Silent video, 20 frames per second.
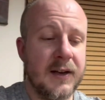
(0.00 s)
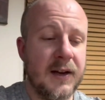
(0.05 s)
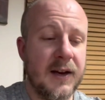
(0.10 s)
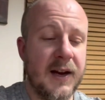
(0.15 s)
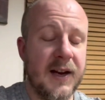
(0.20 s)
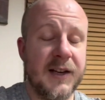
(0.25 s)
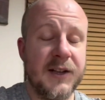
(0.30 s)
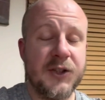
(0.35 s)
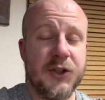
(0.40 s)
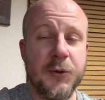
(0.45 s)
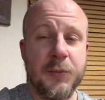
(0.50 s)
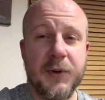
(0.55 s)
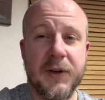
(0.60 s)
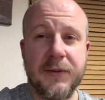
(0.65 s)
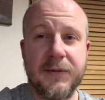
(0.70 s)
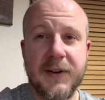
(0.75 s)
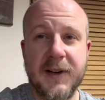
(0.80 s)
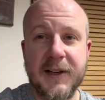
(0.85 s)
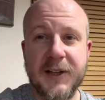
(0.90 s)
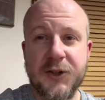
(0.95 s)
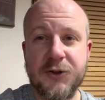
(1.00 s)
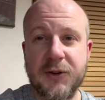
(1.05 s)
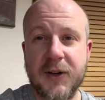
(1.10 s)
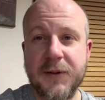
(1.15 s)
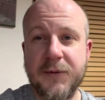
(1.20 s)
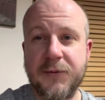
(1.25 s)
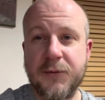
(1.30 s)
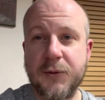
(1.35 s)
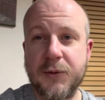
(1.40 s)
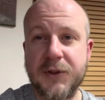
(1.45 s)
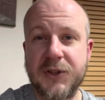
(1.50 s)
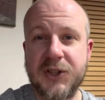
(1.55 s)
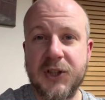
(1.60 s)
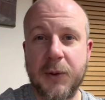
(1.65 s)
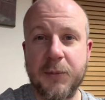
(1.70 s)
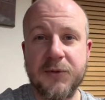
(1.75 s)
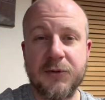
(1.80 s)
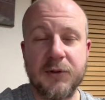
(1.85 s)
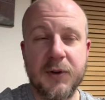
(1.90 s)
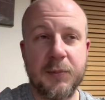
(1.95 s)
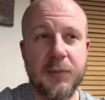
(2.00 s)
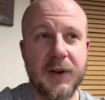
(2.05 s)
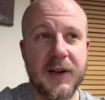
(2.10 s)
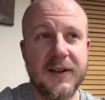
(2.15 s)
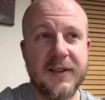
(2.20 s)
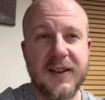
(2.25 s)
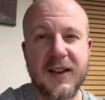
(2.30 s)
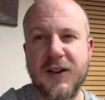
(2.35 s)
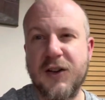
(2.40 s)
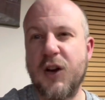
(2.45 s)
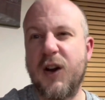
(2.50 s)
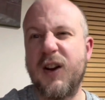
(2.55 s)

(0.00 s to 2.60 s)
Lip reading: and it should be a fairly straightforward job to replace it and not an